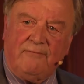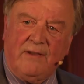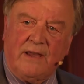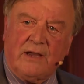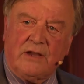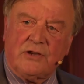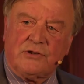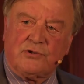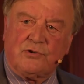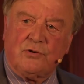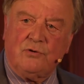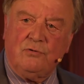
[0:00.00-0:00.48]

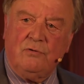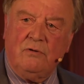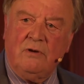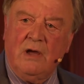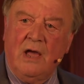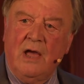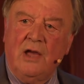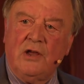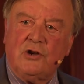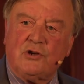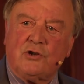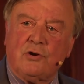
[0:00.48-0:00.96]
figures who
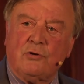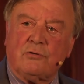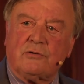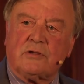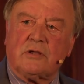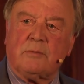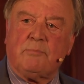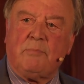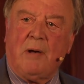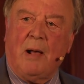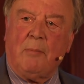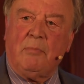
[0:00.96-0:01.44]
took
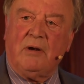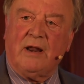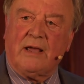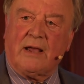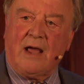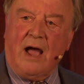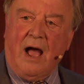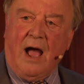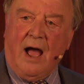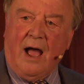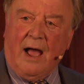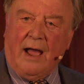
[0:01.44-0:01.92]
the
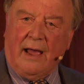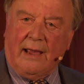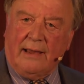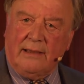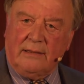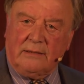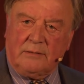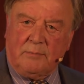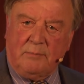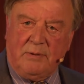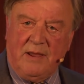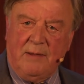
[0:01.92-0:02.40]
public eye,
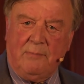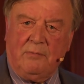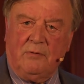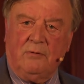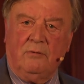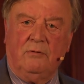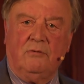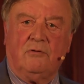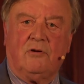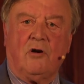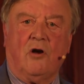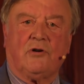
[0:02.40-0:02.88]
the people
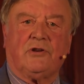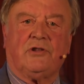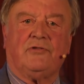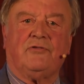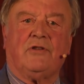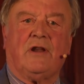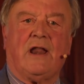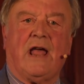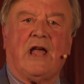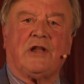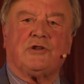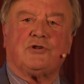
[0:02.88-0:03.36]
who got in
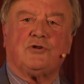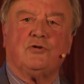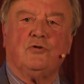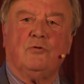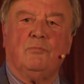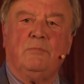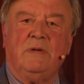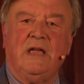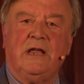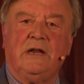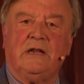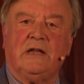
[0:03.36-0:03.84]
the national
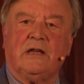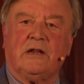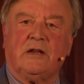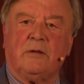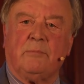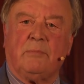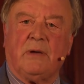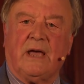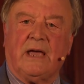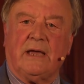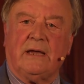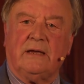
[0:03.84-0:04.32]
media
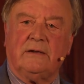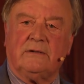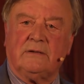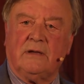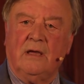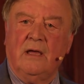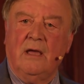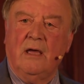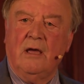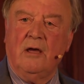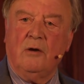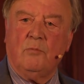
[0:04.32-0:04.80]
debate,
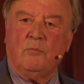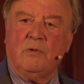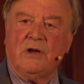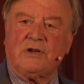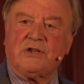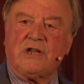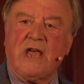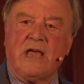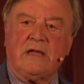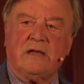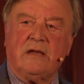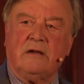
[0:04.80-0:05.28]
were
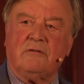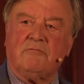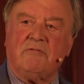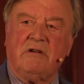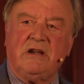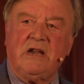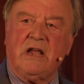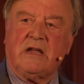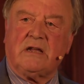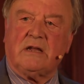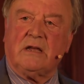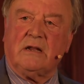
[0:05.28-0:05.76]
taking
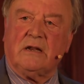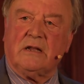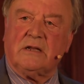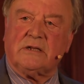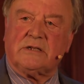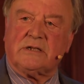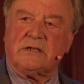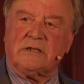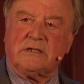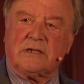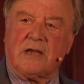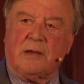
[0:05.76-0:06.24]

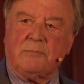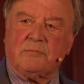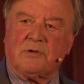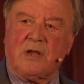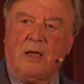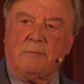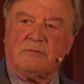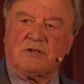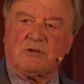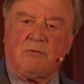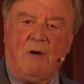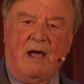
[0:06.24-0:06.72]
ridiculous and
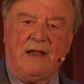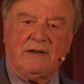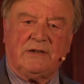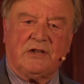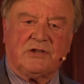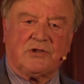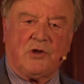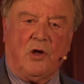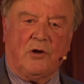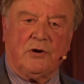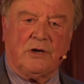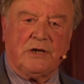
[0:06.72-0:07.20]
sometimes quite
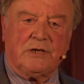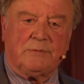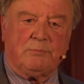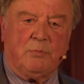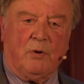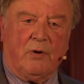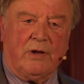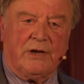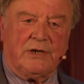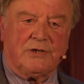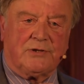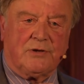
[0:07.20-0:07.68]
dishonest
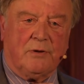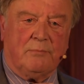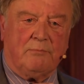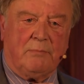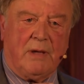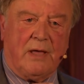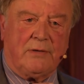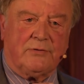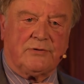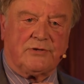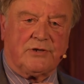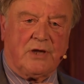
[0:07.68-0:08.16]
points on
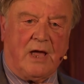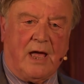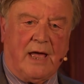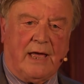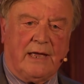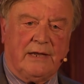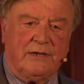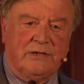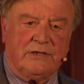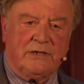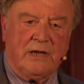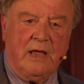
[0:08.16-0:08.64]
both
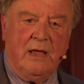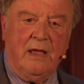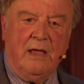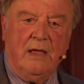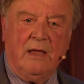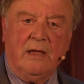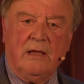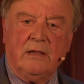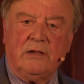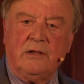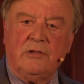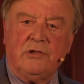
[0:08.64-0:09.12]
sides.
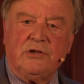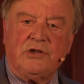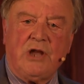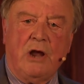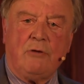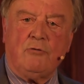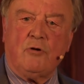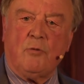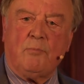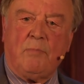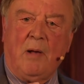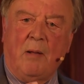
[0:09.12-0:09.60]
The
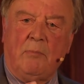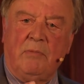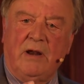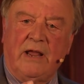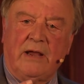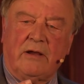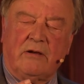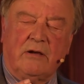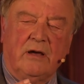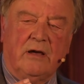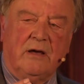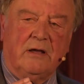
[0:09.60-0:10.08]
general
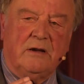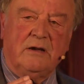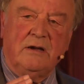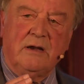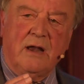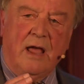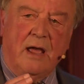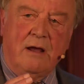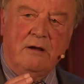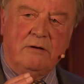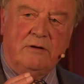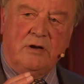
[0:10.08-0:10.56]
public heard
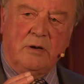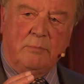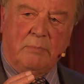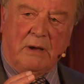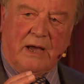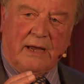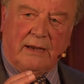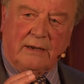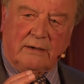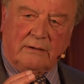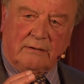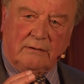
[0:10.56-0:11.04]
no
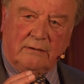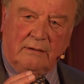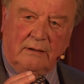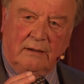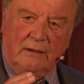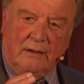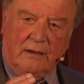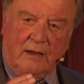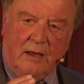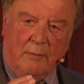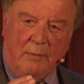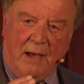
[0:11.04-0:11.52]
debate
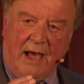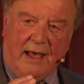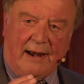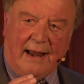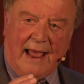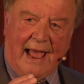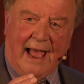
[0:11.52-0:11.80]
about